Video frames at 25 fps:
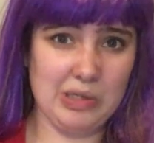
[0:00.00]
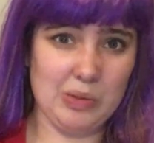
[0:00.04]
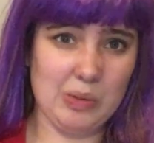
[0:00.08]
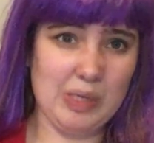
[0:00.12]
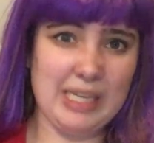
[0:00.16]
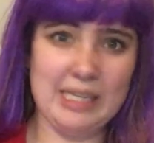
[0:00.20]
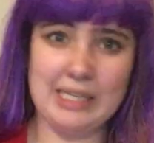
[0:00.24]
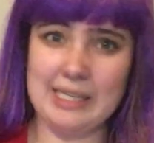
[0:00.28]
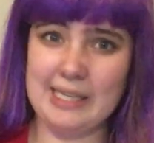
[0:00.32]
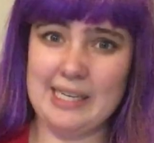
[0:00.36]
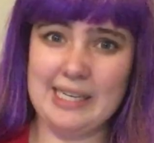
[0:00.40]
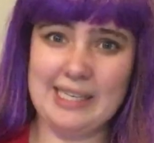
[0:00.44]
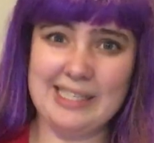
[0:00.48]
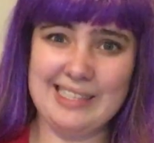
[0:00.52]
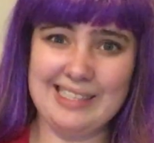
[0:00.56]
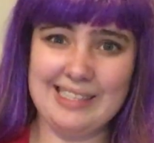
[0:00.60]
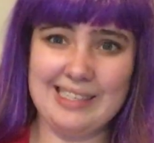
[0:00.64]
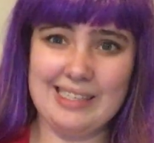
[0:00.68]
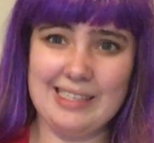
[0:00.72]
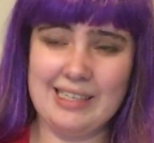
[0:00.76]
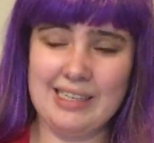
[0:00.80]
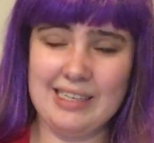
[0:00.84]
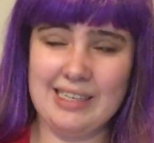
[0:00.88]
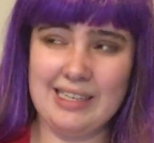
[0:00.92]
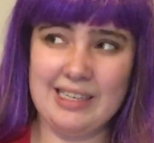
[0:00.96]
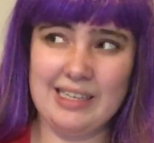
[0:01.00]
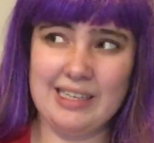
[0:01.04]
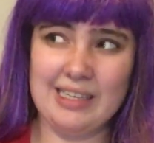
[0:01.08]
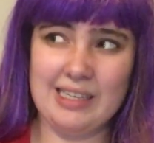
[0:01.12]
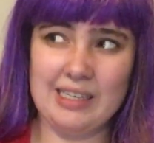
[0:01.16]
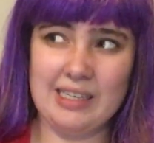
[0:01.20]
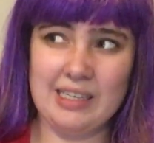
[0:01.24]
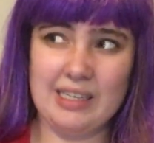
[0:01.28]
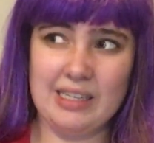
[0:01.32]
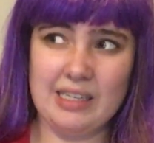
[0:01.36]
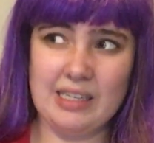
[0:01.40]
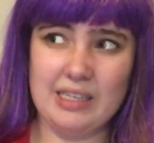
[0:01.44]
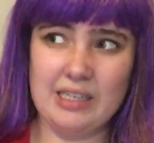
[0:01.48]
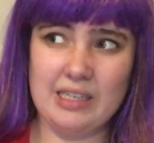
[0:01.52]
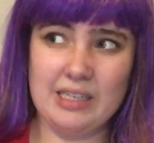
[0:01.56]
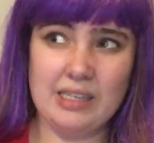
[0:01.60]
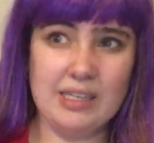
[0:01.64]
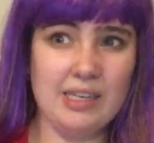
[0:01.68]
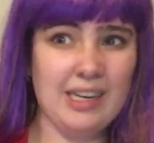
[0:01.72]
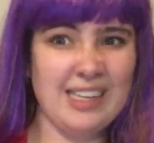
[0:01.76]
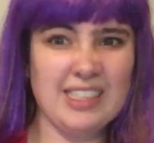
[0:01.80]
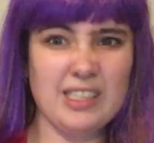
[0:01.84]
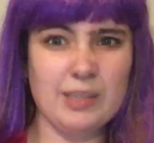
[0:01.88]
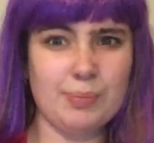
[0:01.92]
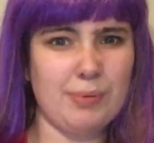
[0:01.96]
Well,
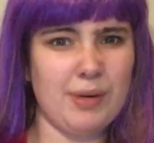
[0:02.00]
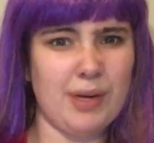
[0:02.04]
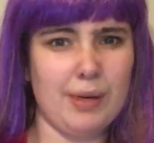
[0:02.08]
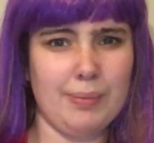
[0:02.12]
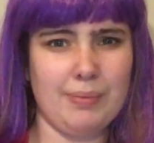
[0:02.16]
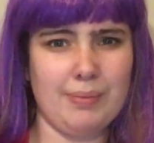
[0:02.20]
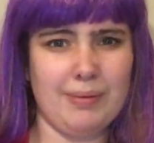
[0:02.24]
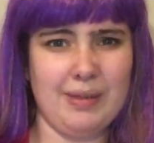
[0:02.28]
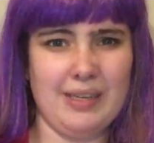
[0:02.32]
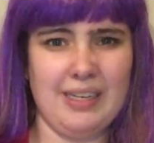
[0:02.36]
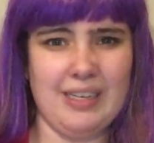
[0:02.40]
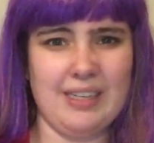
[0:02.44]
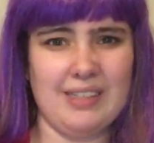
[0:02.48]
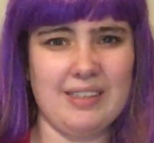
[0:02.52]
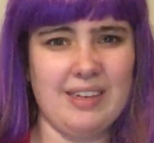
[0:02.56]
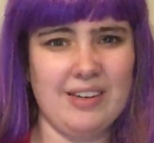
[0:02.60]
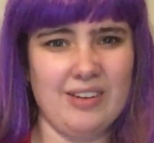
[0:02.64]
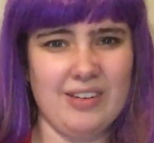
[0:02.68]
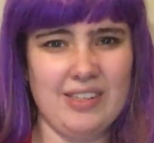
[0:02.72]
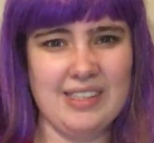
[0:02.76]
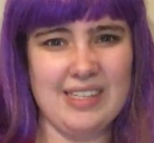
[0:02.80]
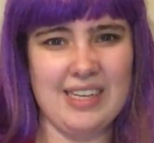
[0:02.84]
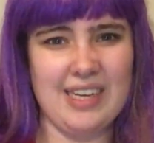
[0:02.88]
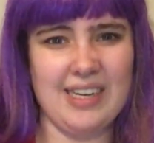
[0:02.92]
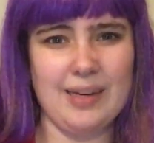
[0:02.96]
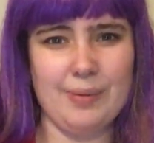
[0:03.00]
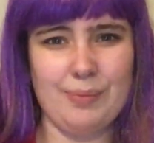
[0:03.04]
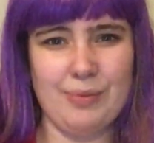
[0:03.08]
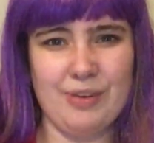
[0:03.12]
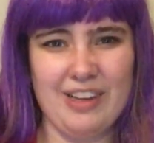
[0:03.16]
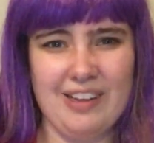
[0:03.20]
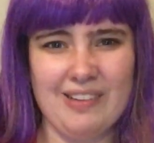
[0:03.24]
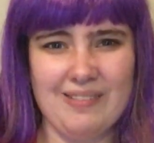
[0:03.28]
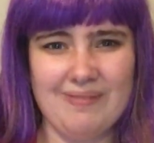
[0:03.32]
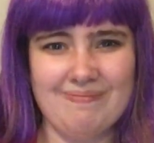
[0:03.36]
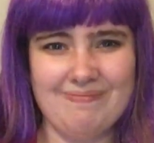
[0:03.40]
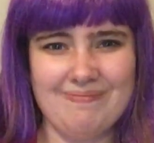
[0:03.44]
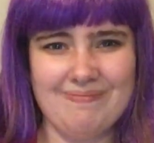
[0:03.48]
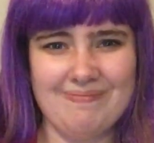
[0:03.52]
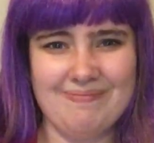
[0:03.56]
that's probably not going to end up well,